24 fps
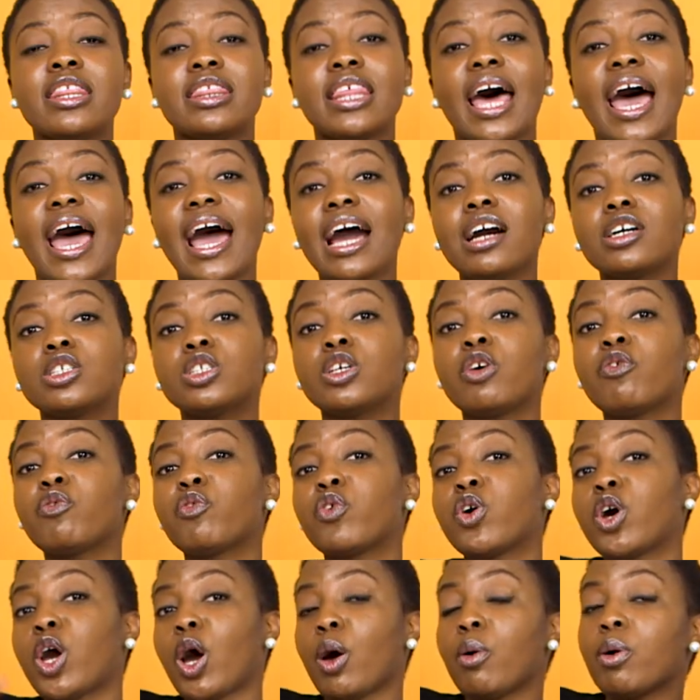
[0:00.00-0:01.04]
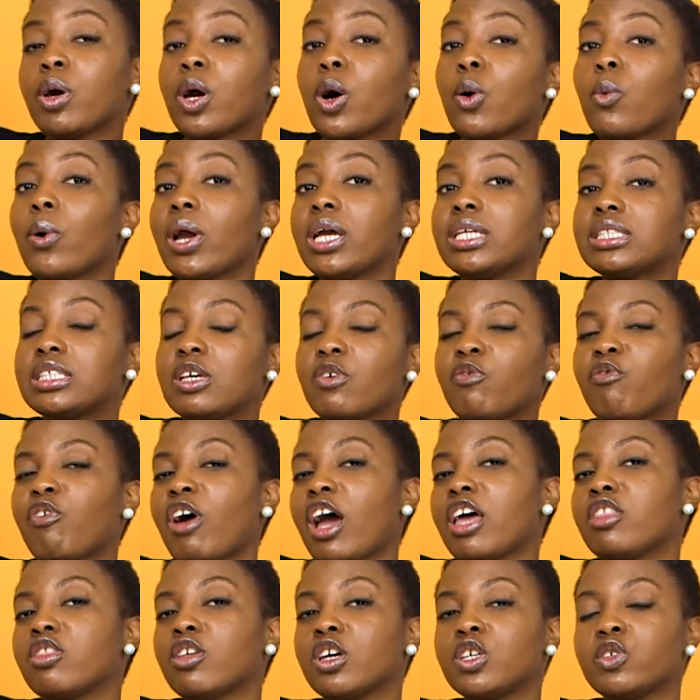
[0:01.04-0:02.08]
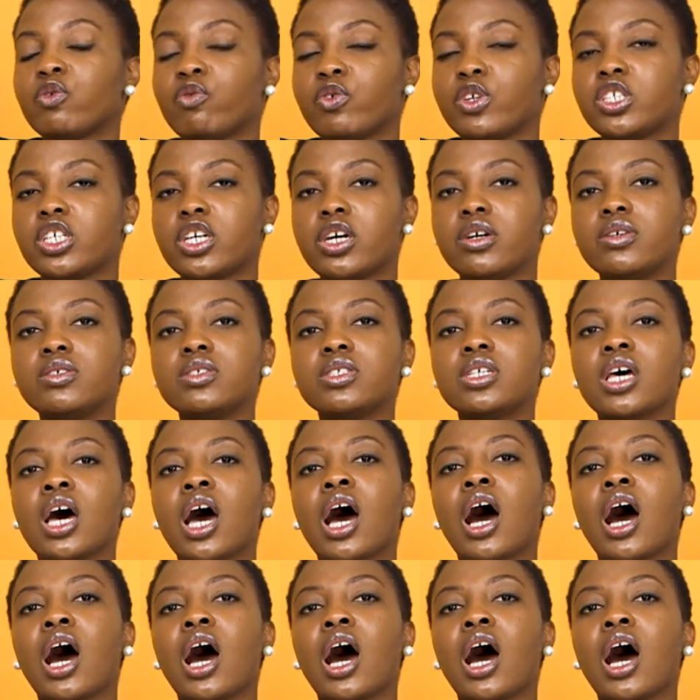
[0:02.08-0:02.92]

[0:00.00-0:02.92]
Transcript: The act of going away to find those videos